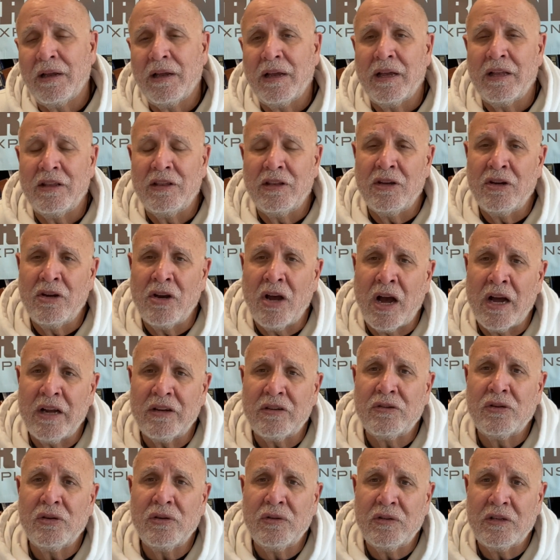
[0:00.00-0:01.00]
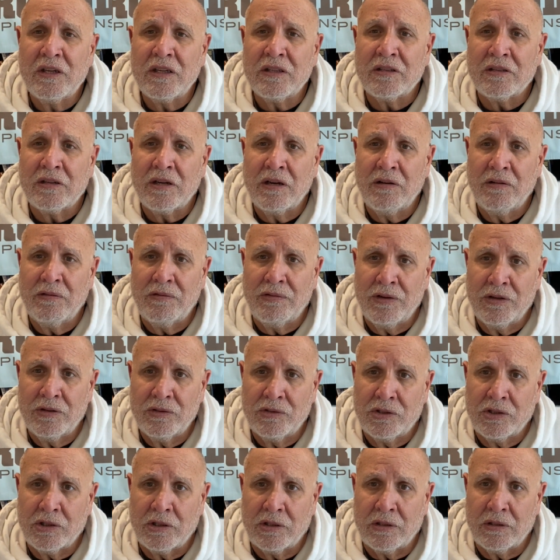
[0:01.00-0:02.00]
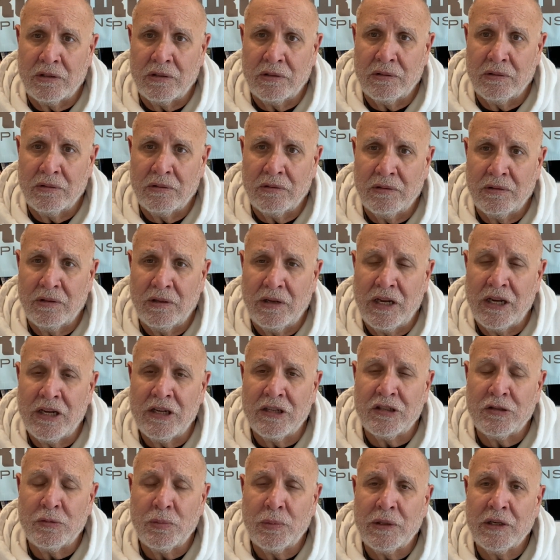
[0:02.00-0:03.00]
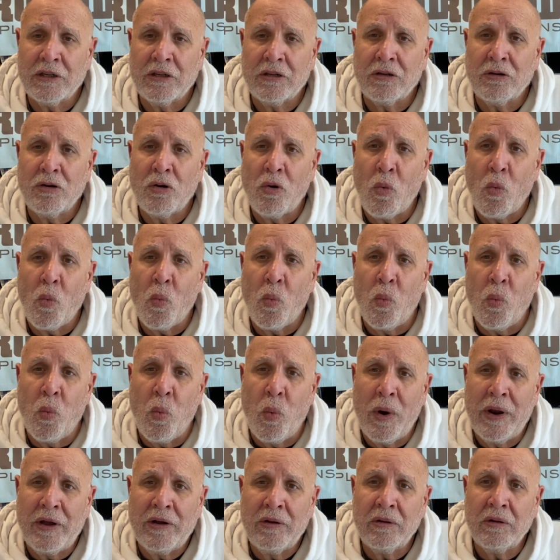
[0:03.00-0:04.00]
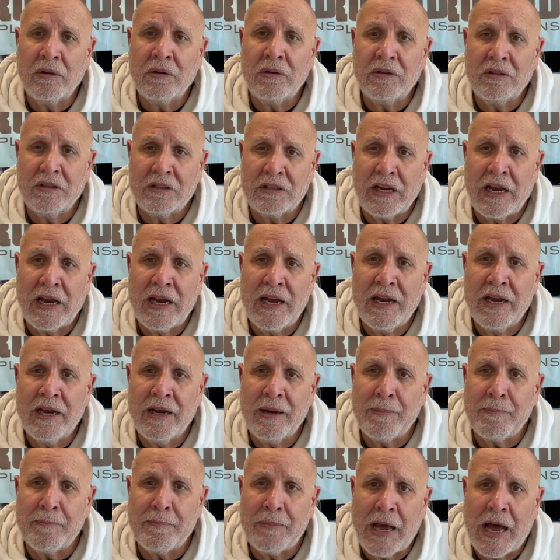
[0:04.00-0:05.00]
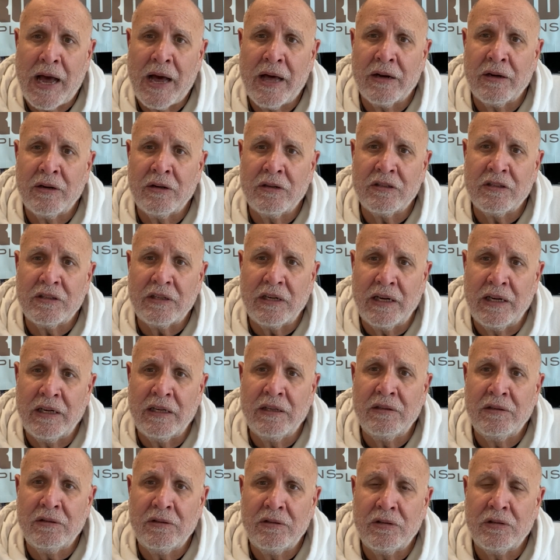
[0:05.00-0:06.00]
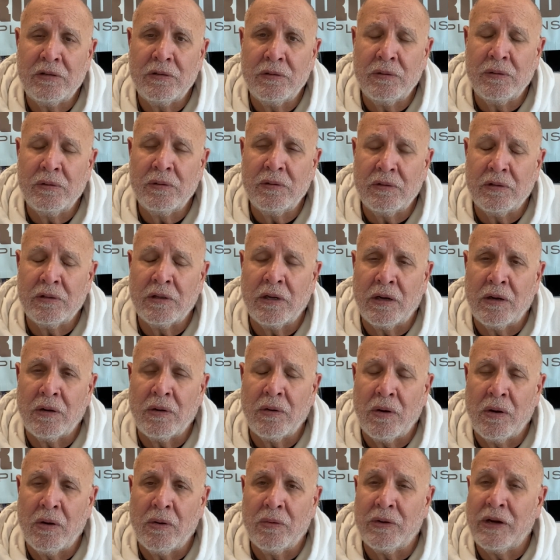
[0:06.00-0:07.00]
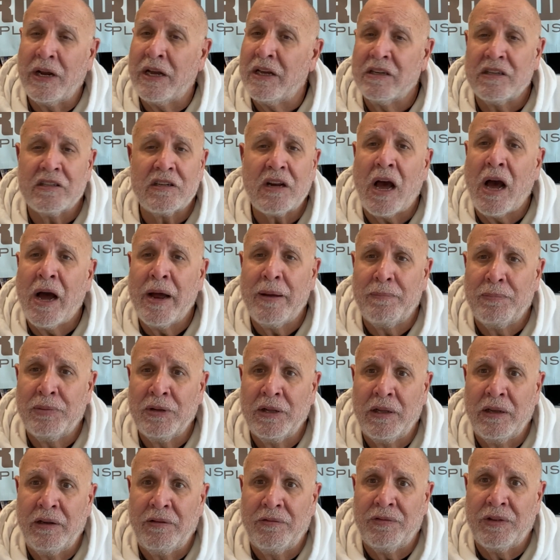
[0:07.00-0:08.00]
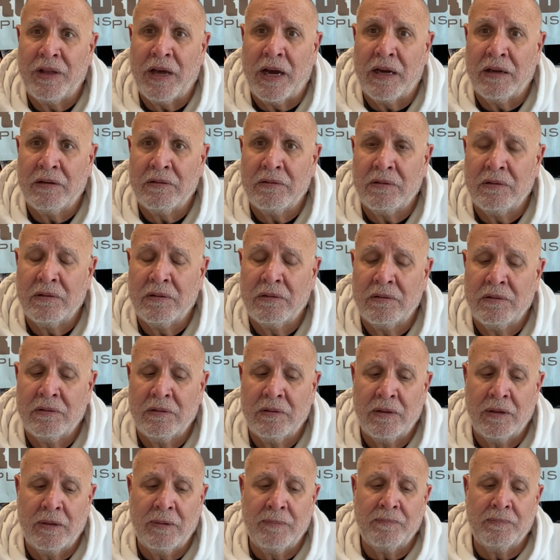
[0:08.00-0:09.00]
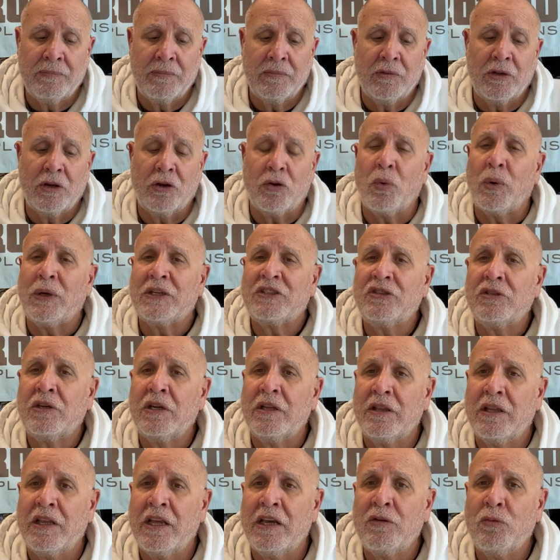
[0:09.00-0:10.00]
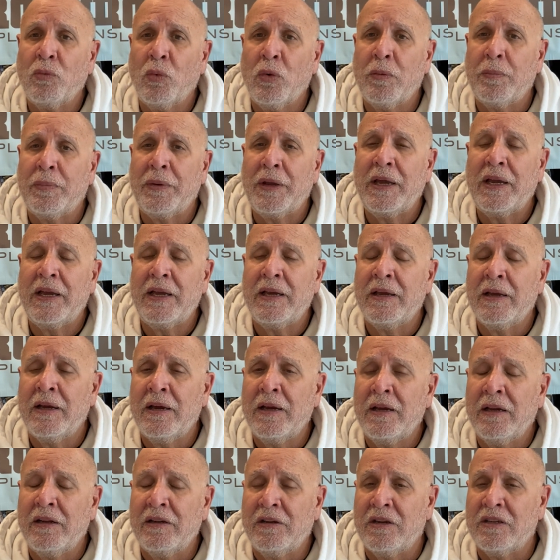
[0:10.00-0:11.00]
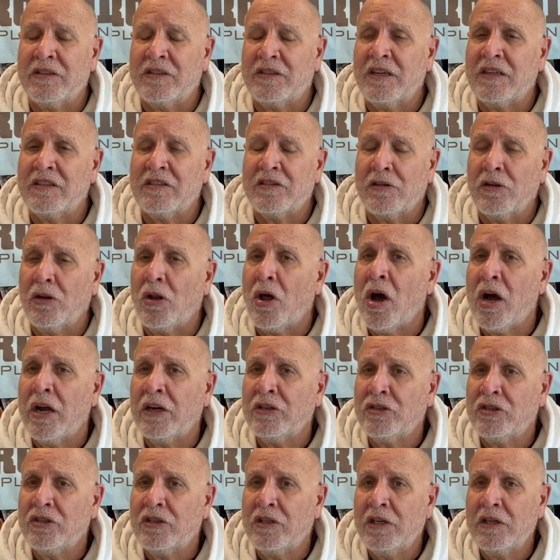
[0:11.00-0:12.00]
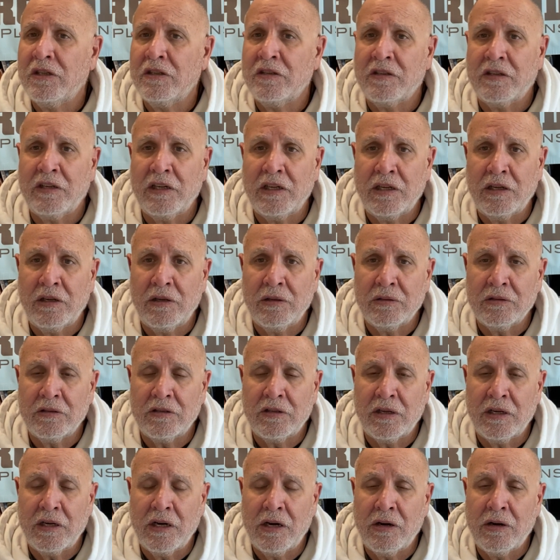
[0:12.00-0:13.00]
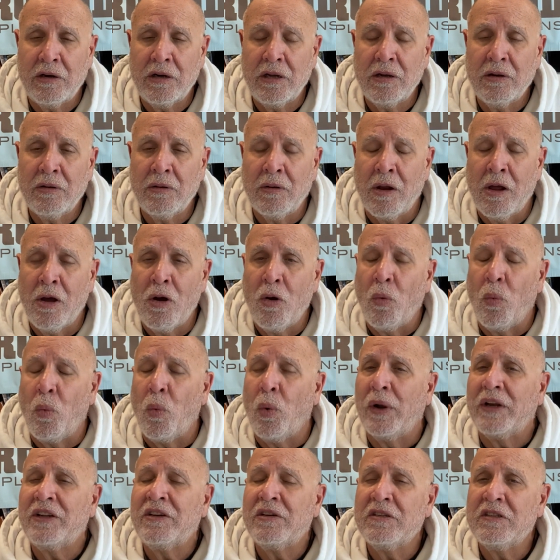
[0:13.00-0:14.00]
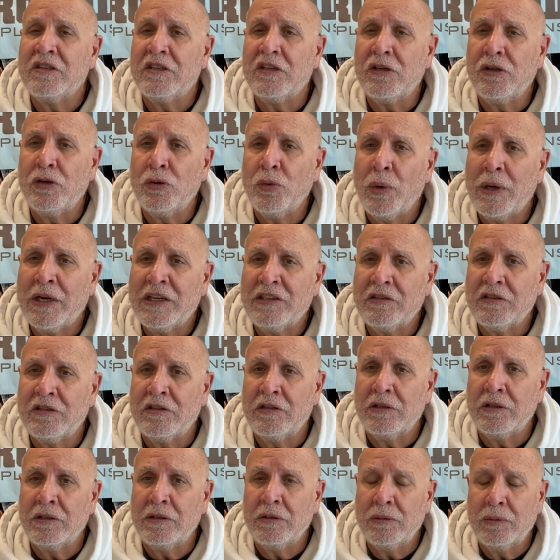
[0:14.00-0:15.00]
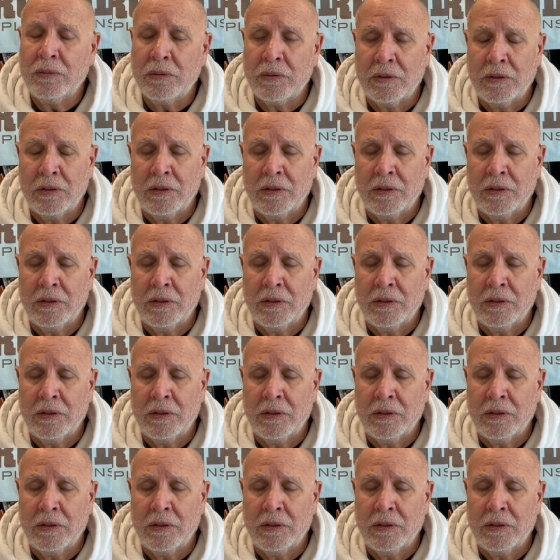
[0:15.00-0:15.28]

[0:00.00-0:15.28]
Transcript: In the not too distant future, Israel will take matters into their own hands. I believe that. The question then will be, does this launch the Ezekiel scenario? What does the U.S. do?